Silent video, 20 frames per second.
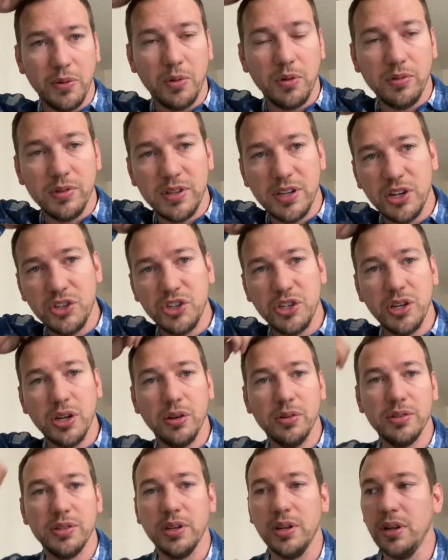it won't touch
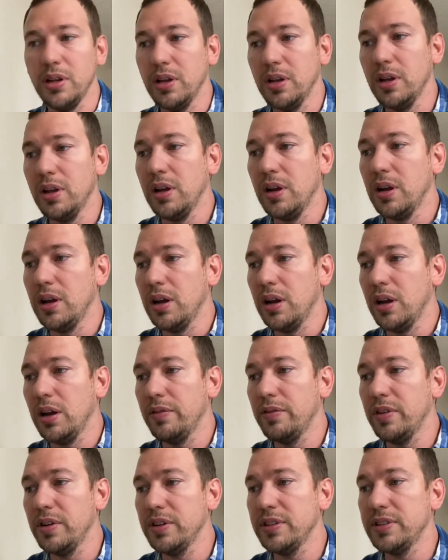those
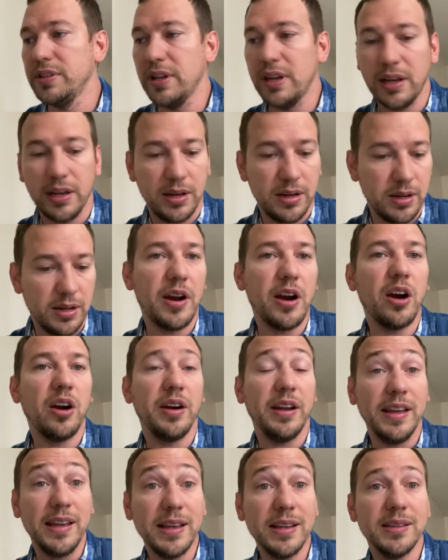of us that
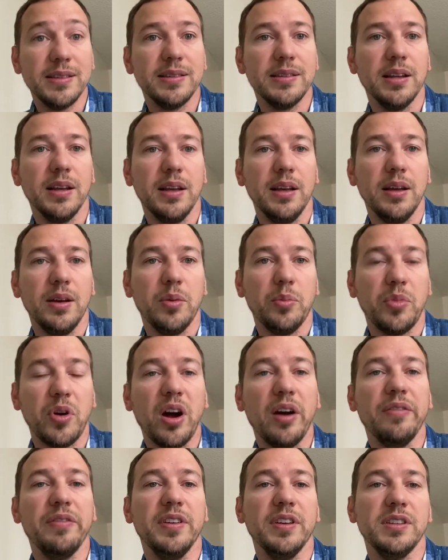are his
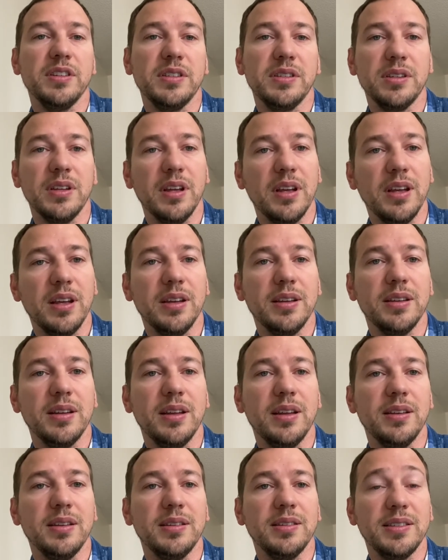prophets
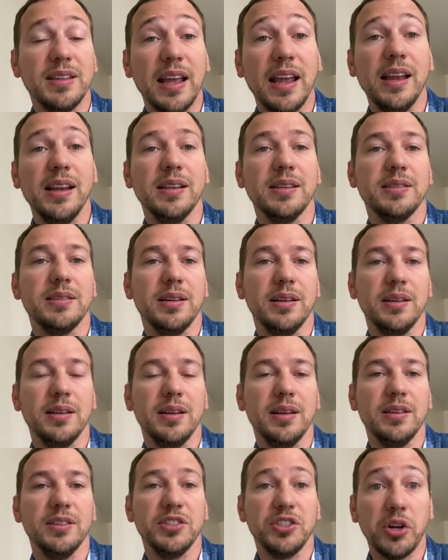and saints
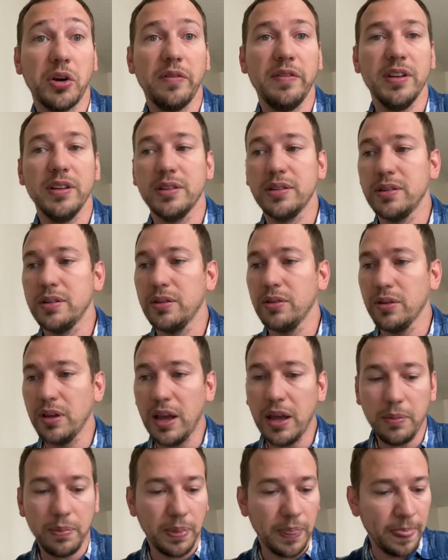and servants.
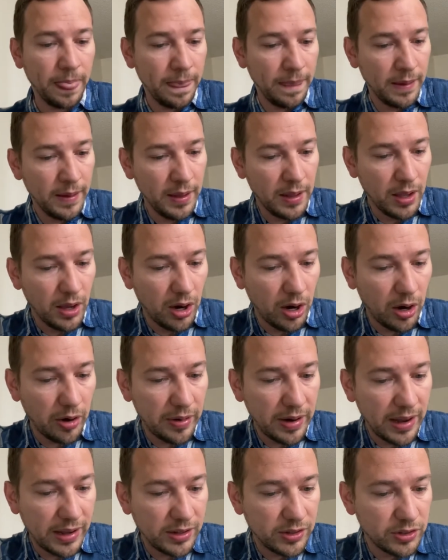Okay,
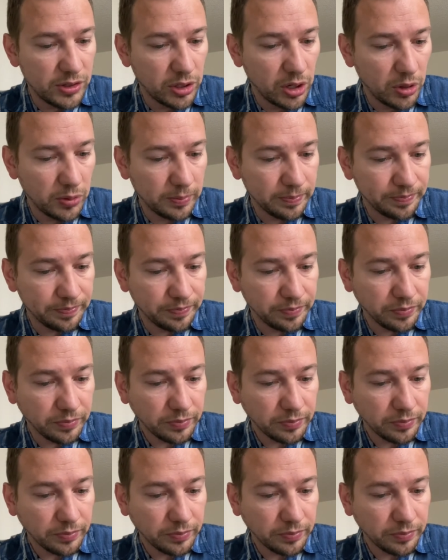all right. So,